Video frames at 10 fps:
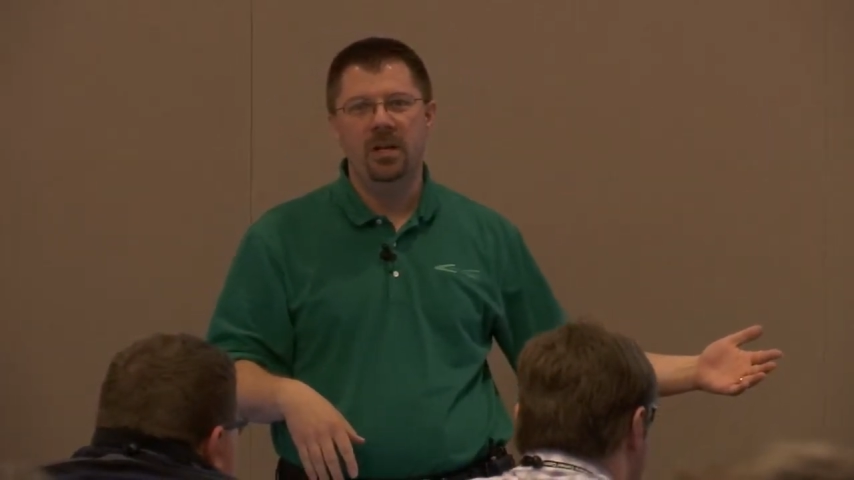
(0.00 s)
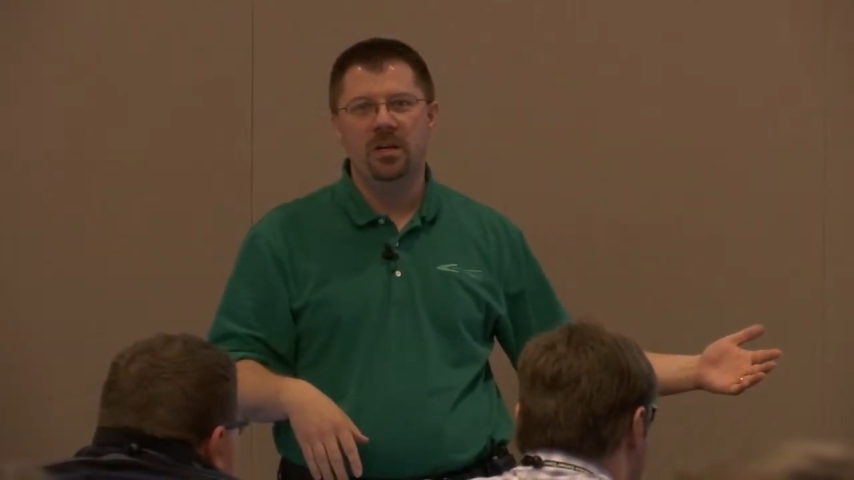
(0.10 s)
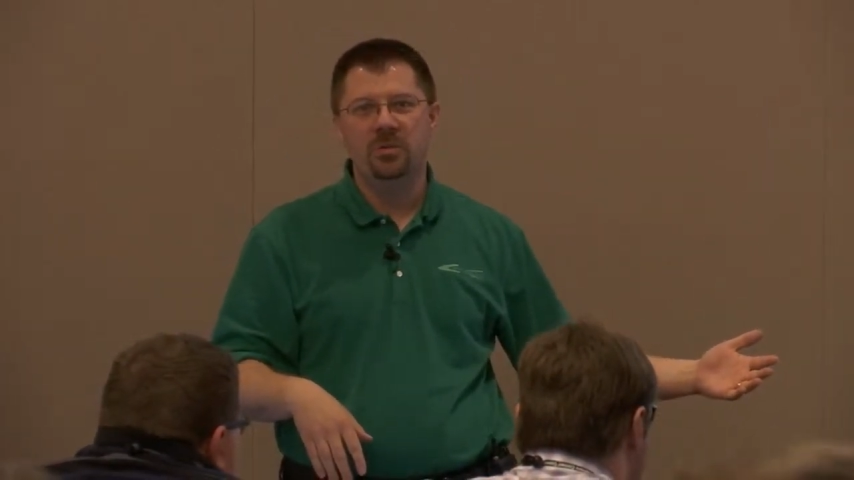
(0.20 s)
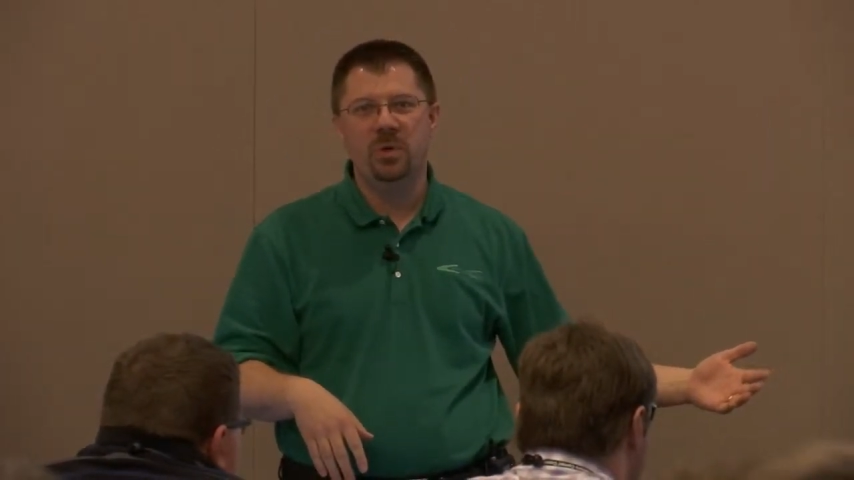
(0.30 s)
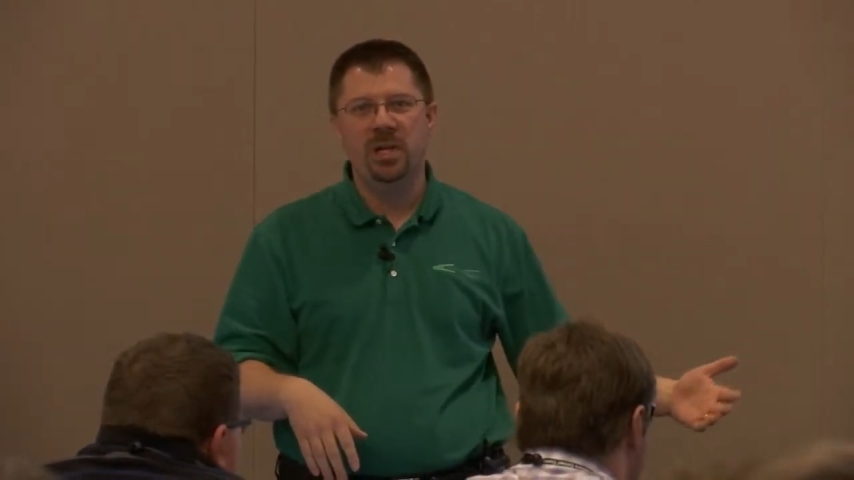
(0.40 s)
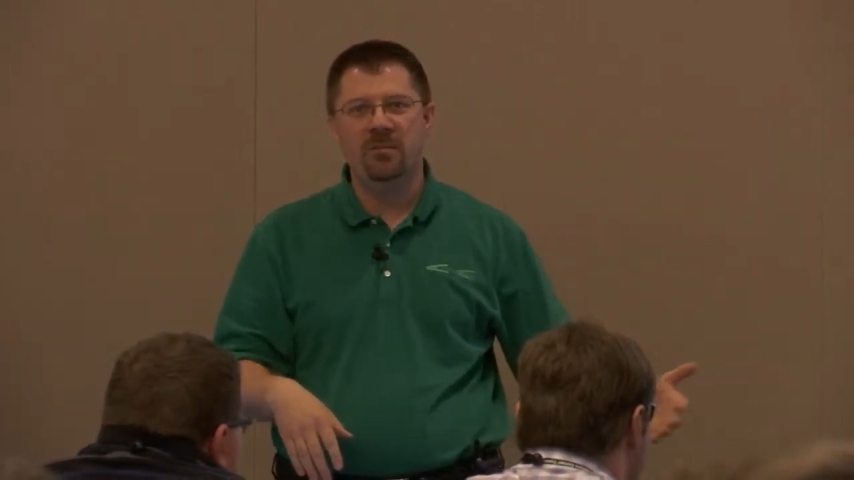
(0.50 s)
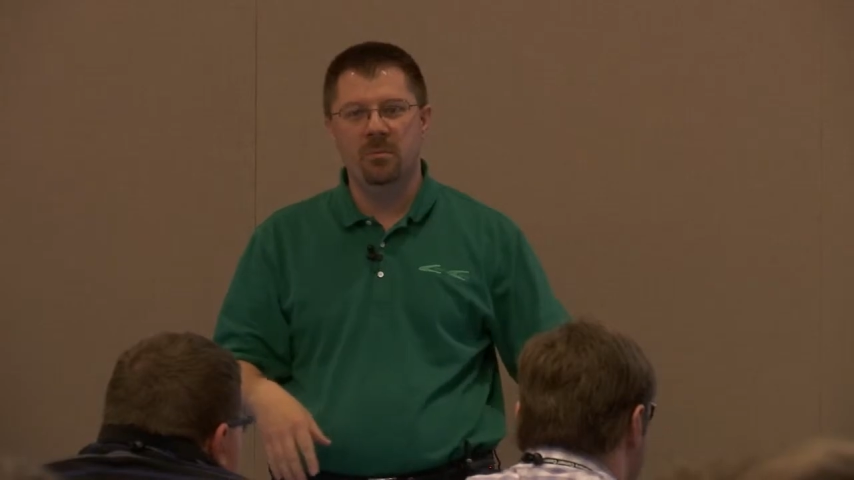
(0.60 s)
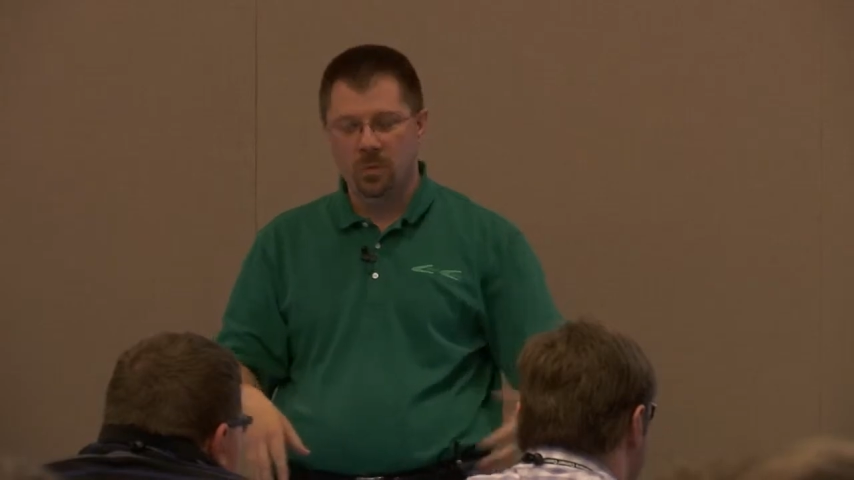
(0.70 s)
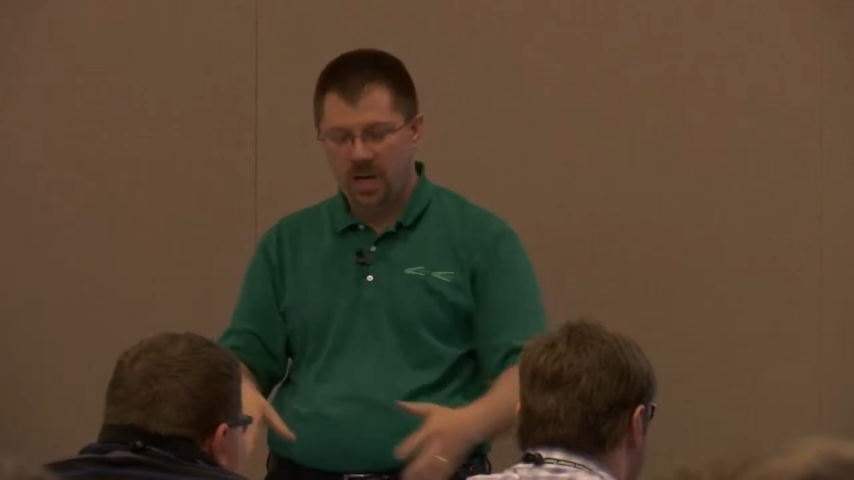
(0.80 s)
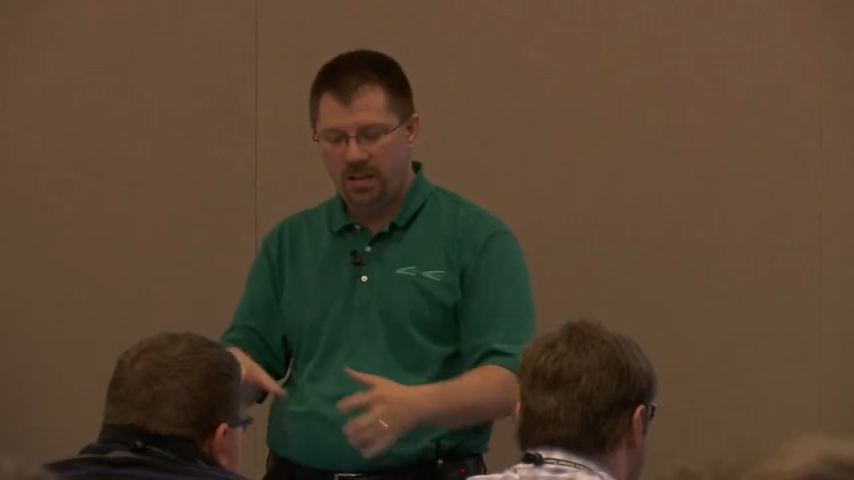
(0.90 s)
because we gave
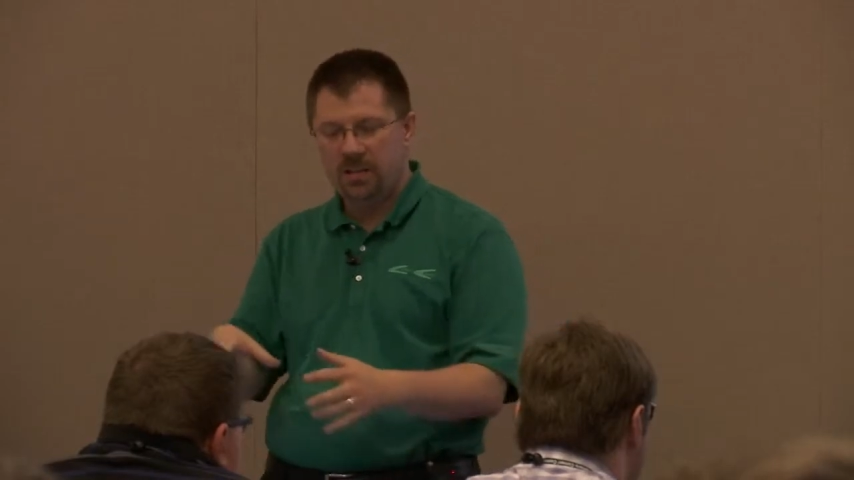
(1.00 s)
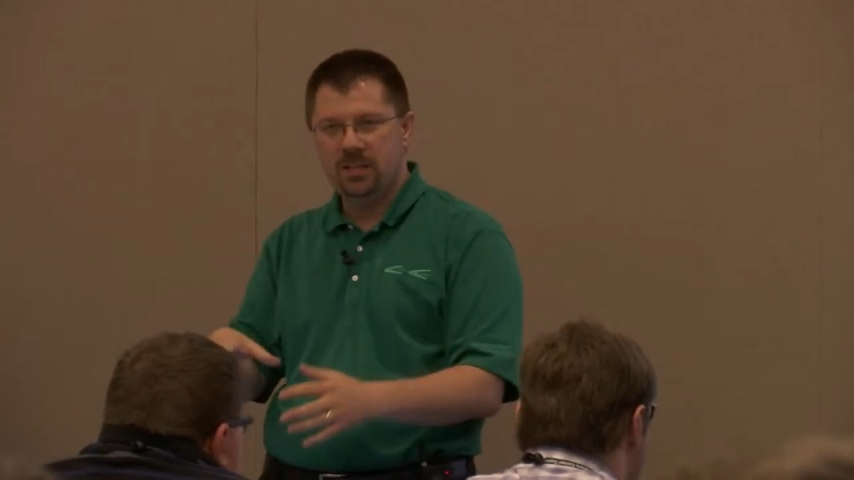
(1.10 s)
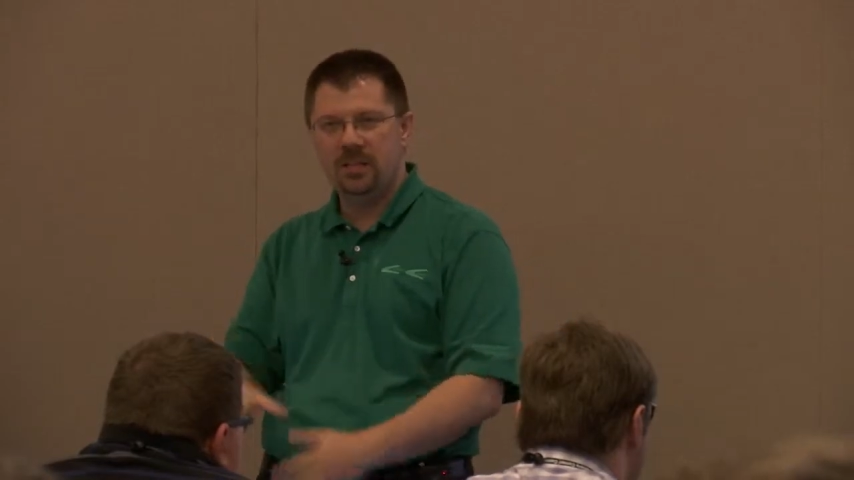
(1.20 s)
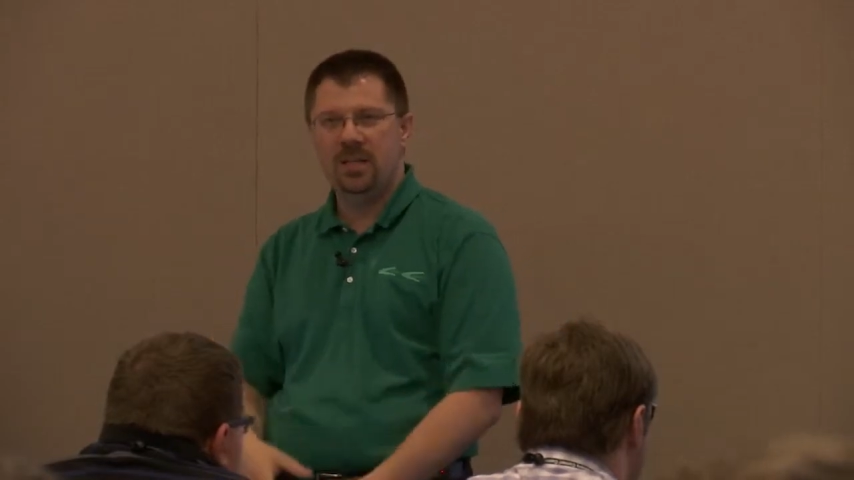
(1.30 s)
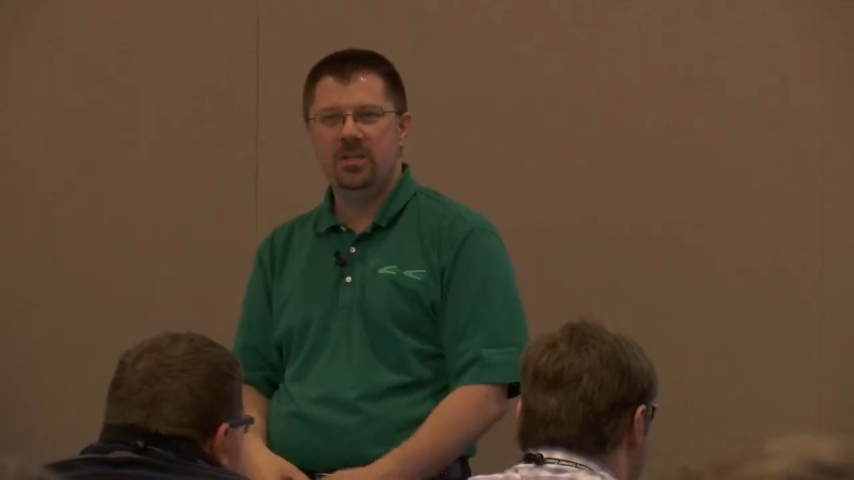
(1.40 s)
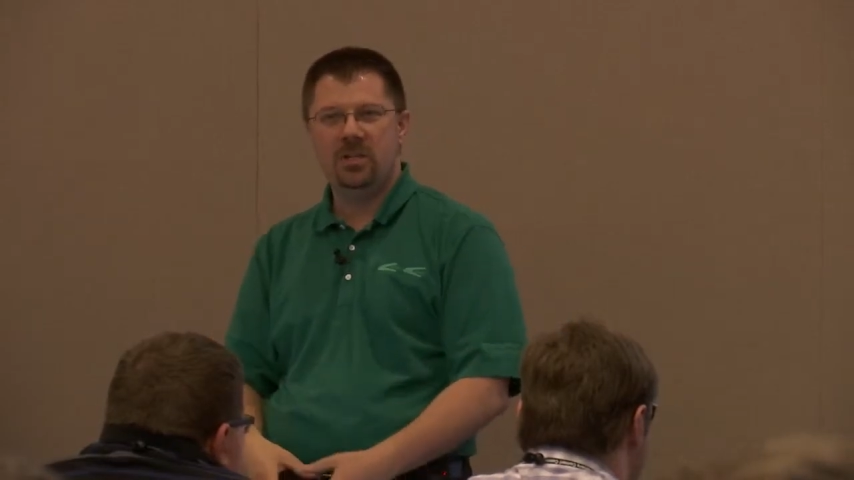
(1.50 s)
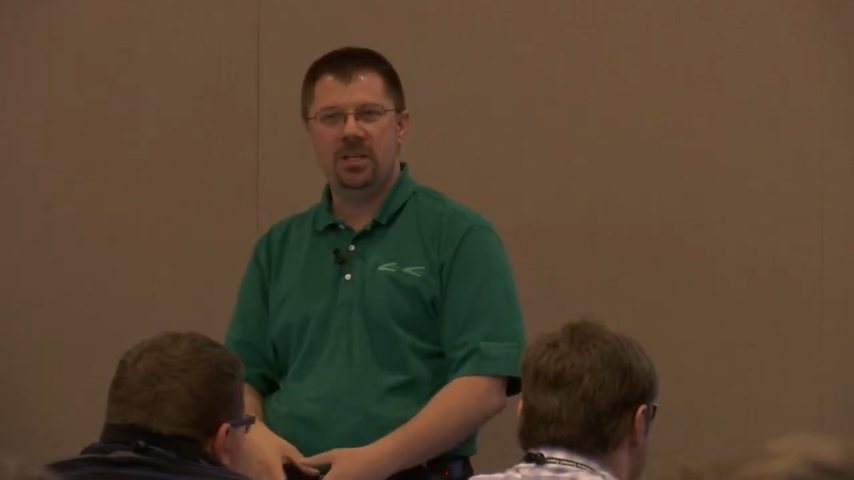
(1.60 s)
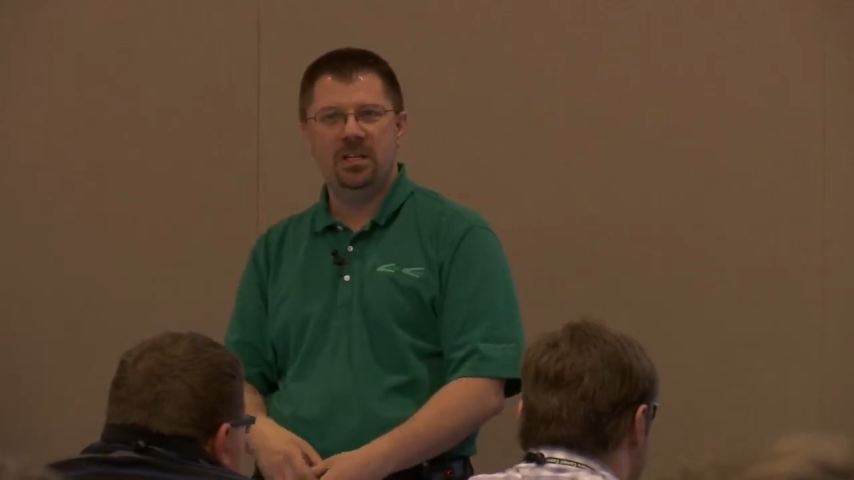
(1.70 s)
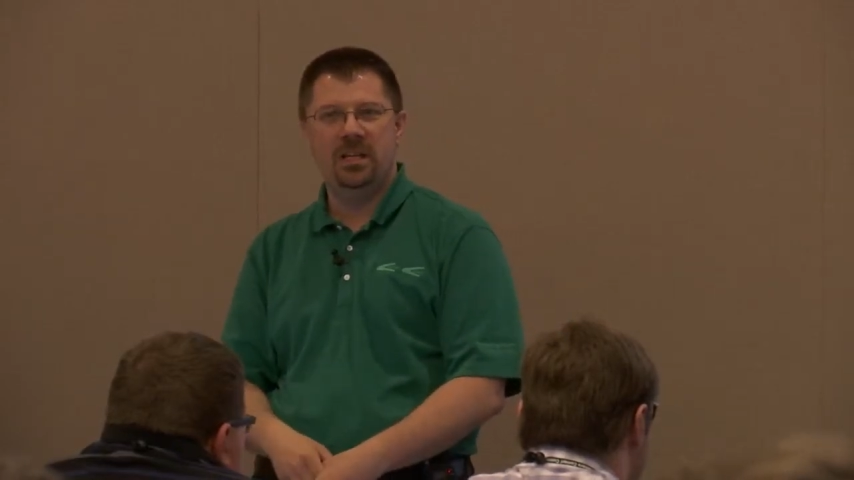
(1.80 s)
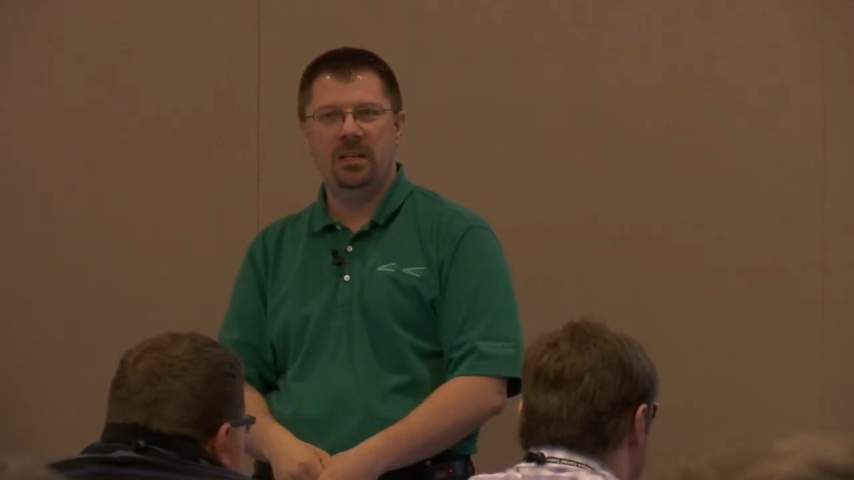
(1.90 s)
them a way that the teacher
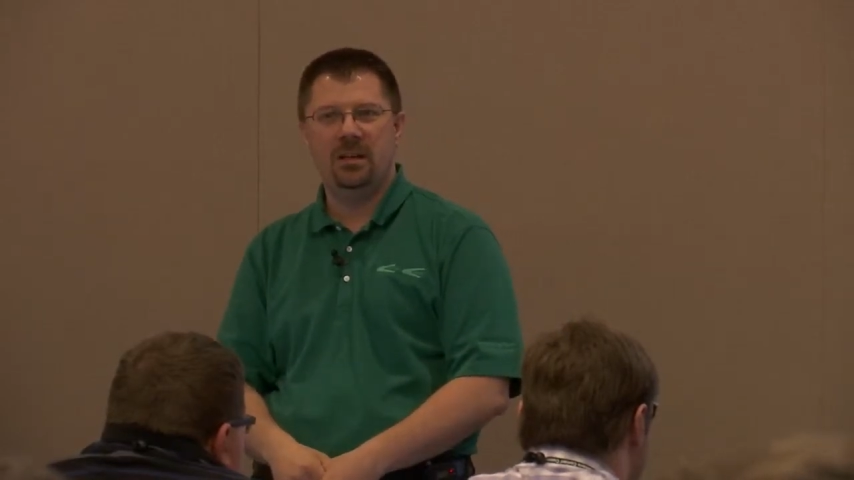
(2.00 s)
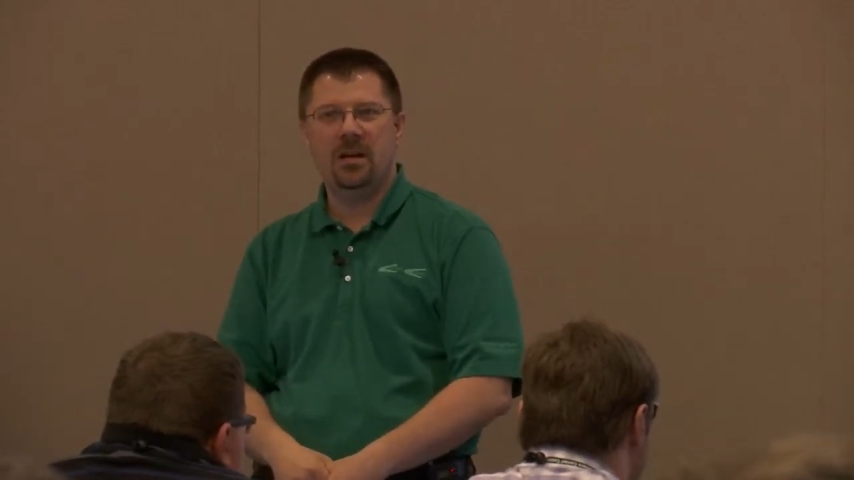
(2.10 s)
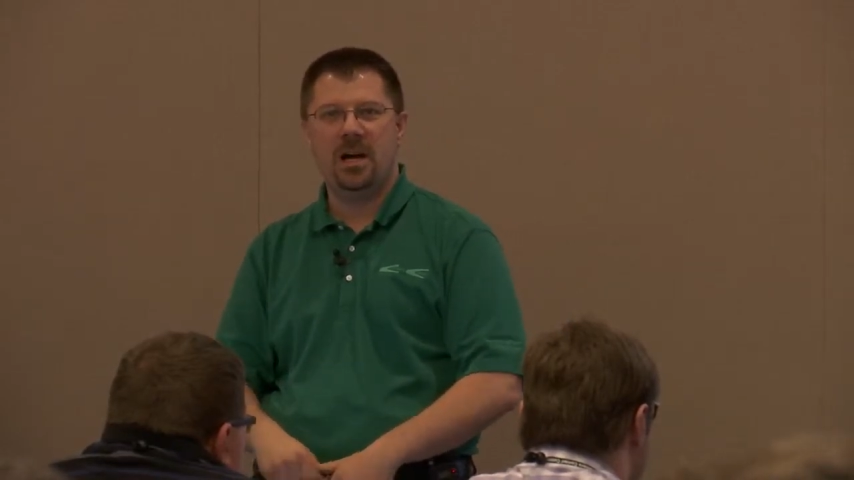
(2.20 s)
could take their